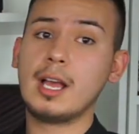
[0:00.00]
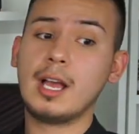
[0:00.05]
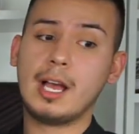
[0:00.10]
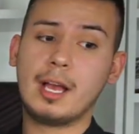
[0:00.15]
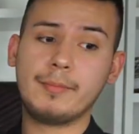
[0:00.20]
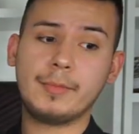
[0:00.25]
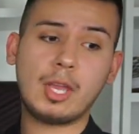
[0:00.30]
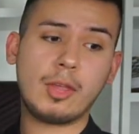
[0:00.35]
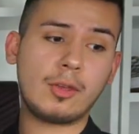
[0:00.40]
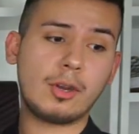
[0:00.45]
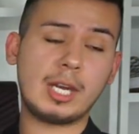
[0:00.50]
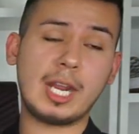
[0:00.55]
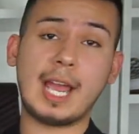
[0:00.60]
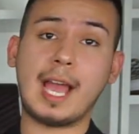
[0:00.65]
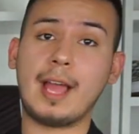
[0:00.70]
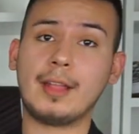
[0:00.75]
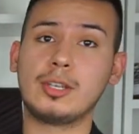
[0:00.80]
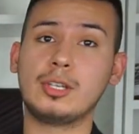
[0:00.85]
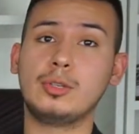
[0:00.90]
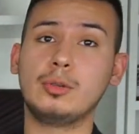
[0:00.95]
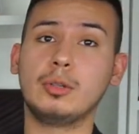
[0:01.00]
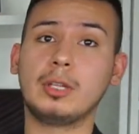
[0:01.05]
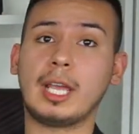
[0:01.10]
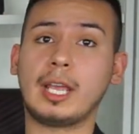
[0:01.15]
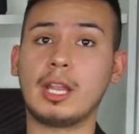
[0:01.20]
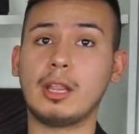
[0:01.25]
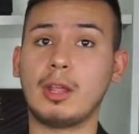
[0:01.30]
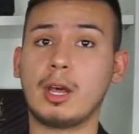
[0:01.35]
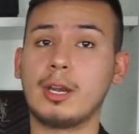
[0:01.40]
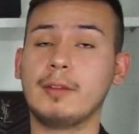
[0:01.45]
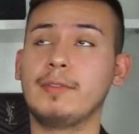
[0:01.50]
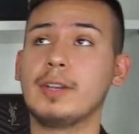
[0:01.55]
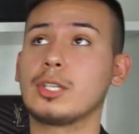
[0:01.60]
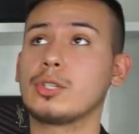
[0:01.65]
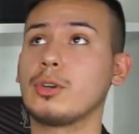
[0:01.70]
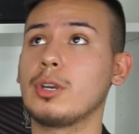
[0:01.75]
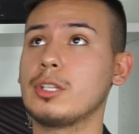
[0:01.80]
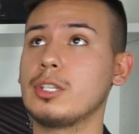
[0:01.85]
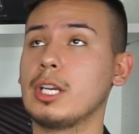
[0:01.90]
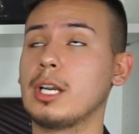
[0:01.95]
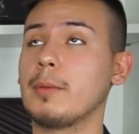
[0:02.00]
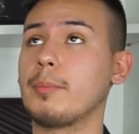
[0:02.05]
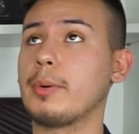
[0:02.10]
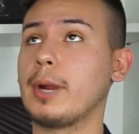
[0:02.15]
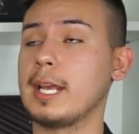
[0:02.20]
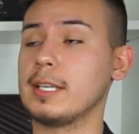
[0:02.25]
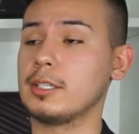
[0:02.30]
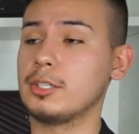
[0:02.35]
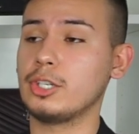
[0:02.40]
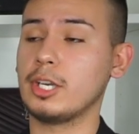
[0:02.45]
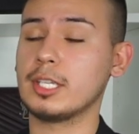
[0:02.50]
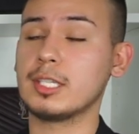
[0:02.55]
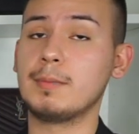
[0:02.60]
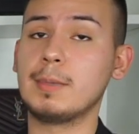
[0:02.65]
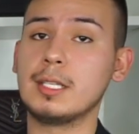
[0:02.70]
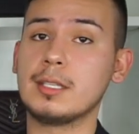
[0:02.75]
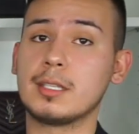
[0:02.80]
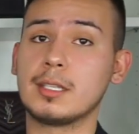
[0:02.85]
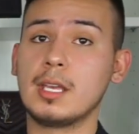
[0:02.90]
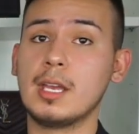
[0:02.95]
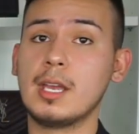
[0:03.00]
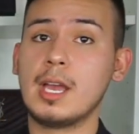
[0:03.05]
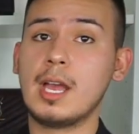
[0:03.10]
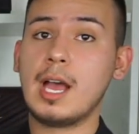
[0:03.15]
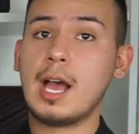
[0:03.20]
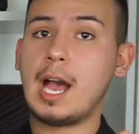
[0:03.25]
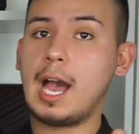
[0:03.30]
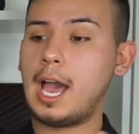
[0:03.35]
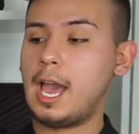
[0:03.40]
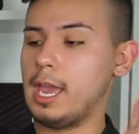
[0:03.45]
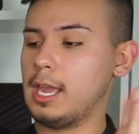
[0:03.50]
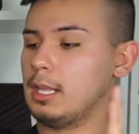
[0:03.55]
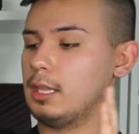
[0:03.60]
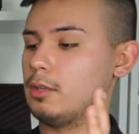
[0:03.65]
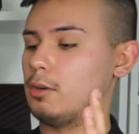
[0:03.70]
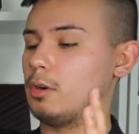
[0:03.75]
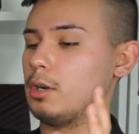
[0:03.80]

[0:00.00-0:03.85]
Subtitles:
the other day I have to do like a lot of Victoria's Secret price adjustments, I